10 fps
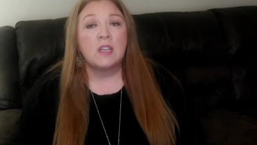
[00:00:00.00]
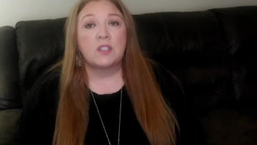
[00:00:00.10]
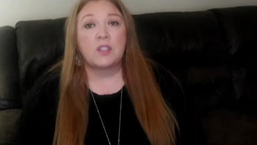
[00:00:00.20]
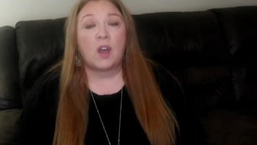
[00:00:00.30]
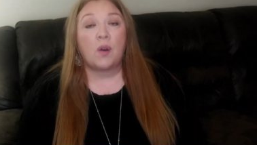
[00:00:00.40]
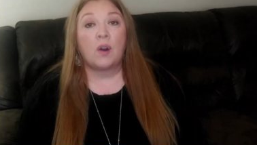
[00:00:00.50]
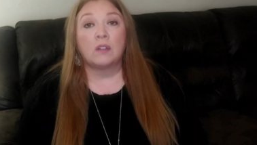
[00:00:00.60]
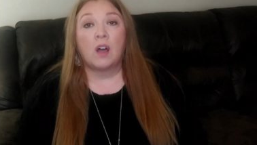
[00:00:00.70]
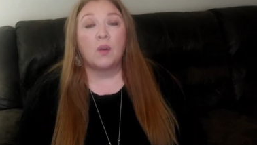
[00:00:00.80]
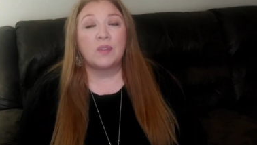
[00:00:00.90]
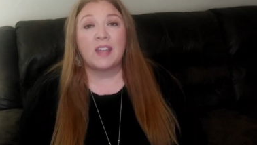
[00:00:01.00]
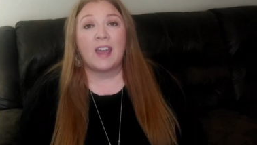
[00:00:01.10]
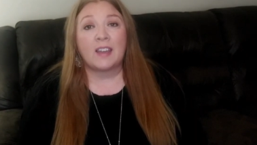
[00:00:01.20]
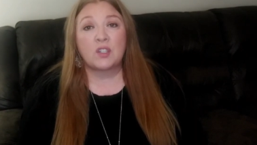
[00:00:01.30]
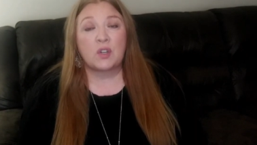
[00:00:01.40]
So along with
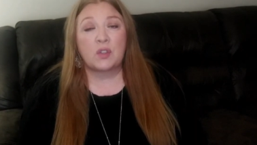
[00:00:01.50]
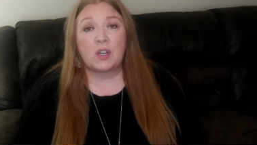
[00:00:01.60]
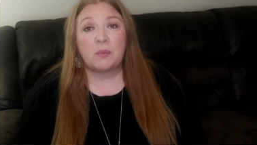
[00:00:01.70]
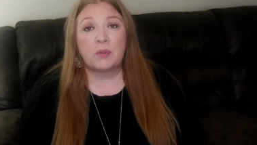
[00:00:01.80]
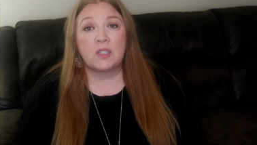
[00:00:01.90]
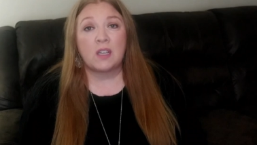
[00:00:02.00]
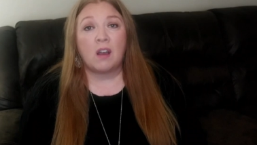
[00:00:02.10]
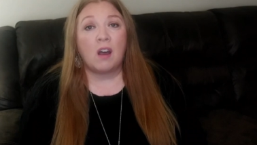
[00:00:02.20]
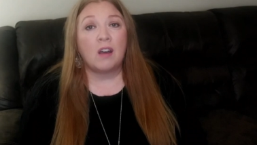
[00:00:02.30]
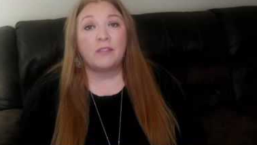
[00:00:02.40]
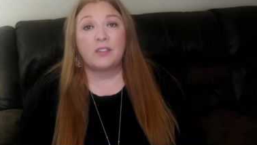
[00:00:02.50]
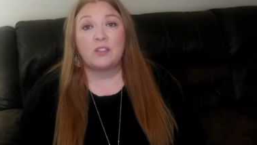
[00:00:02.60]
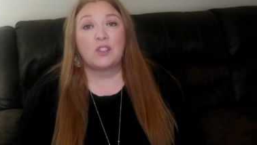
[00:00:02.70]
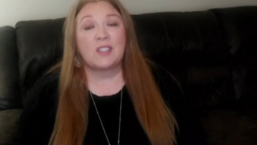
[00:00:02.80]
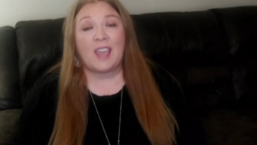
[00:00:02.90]
that extra 30% off,
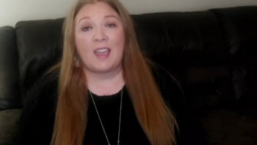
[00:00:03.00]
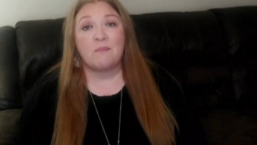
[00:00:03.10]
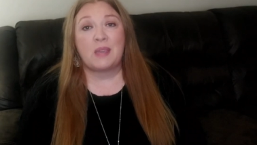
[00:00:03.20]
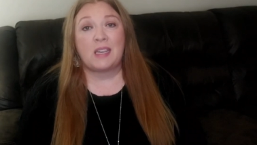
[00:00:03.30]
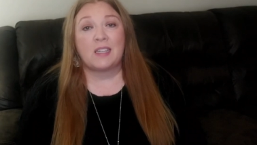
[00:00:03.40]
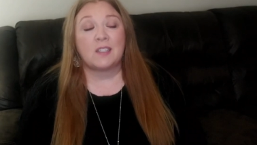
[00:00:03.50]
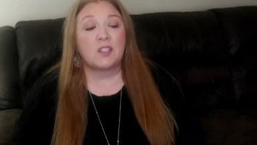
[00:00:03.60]
you just can't beat it.